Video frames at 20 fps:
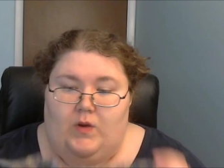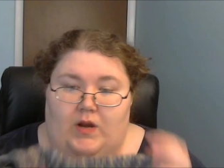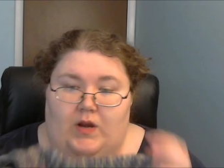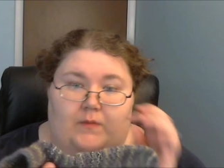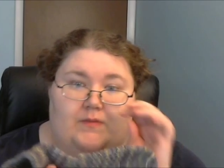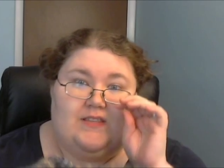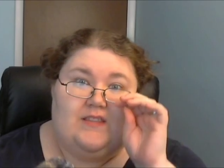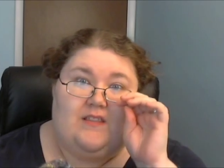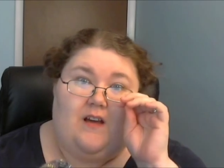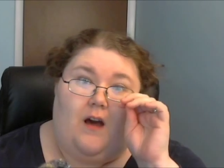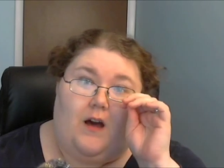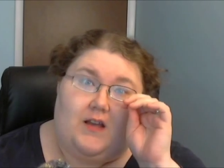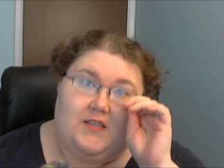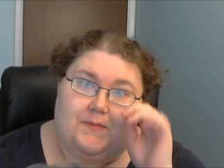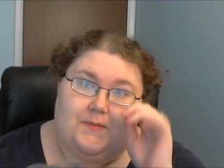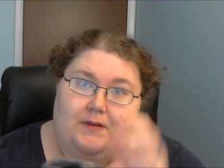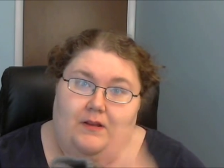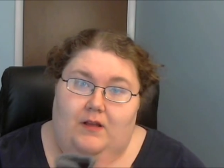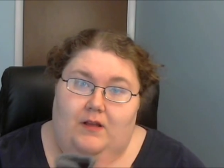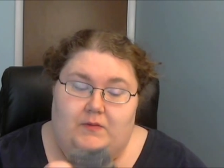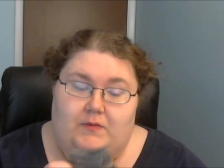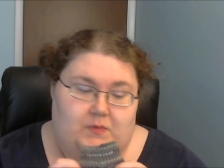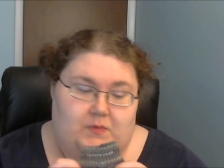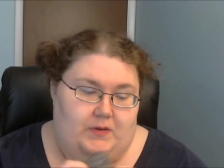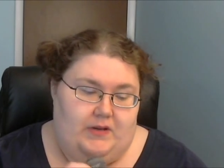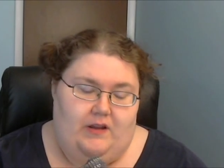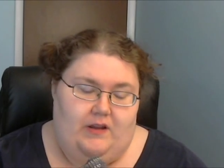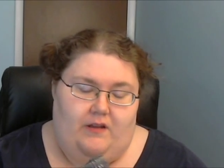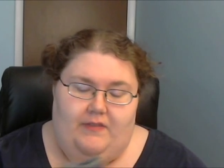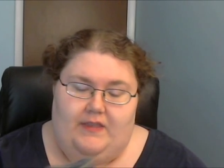I was in the hospital, I was
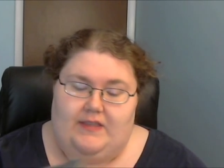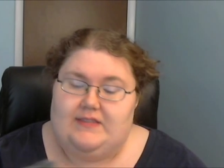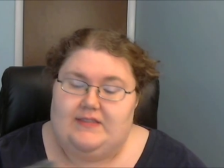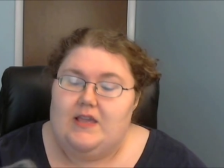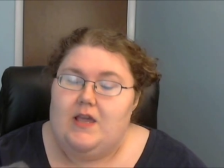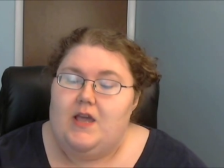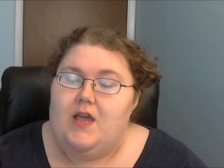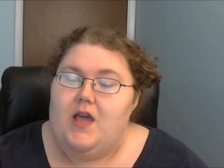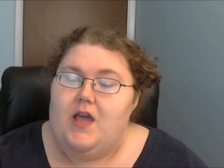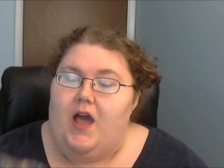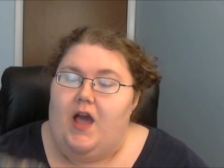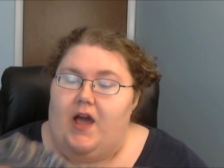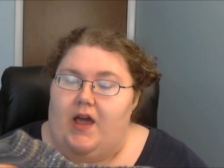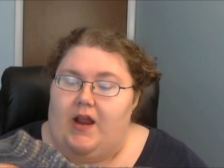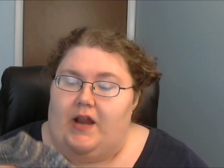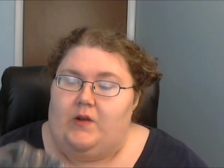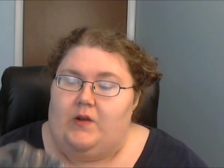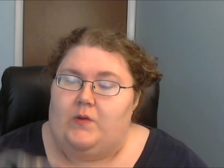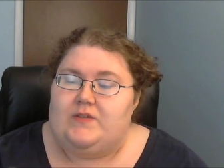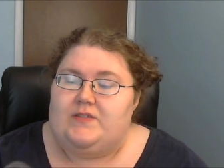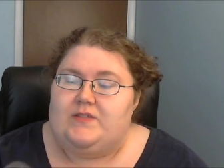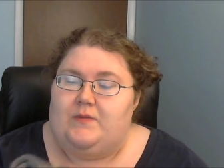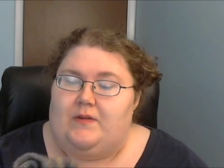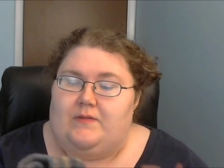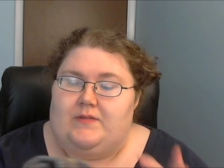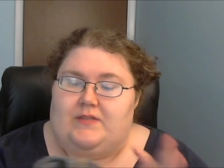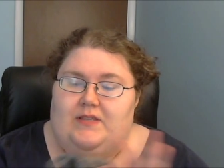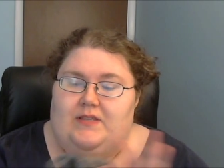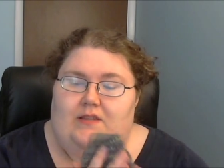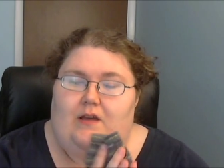working on these, and I noticed when I
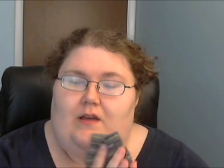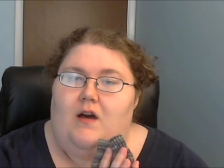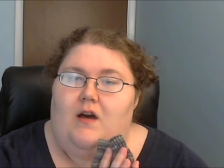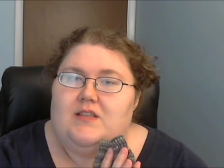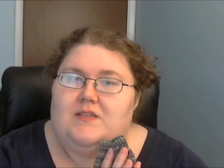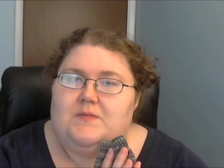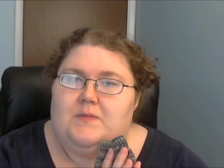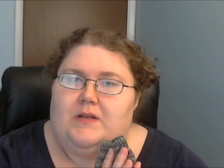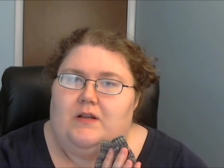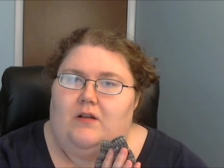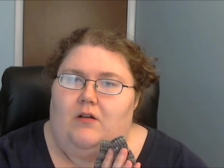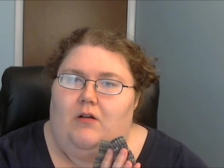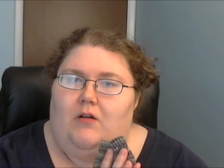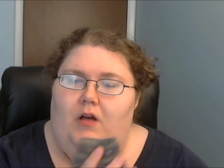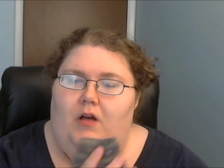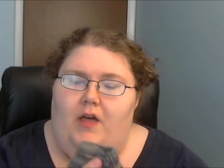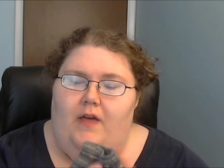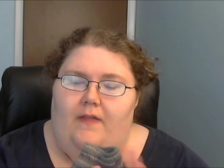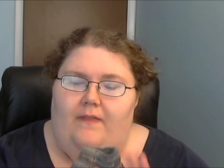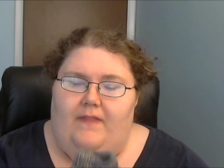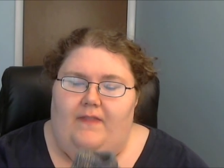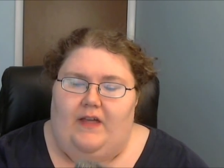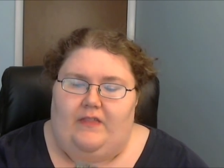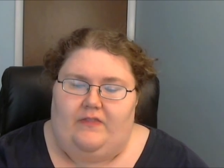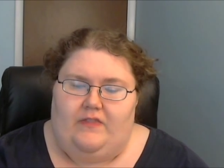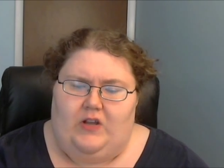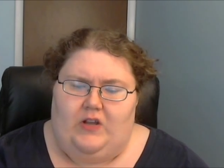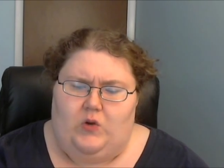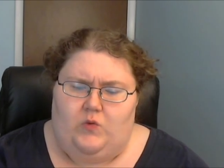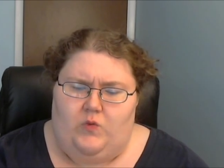was at the hospital that
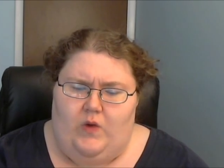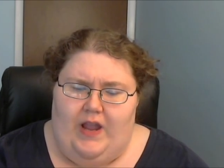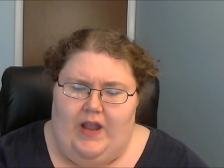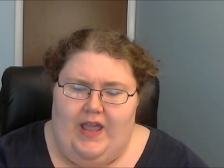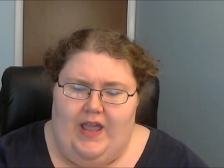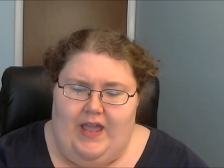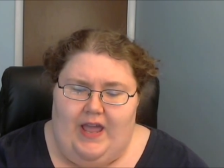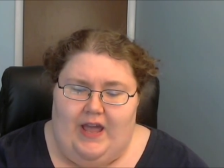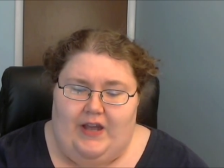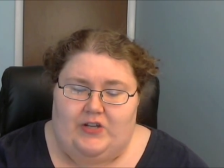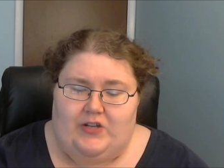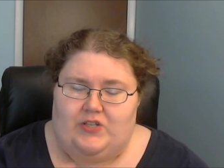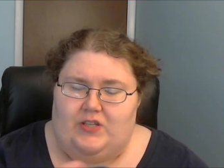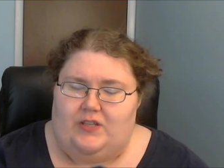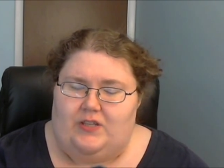the gray actually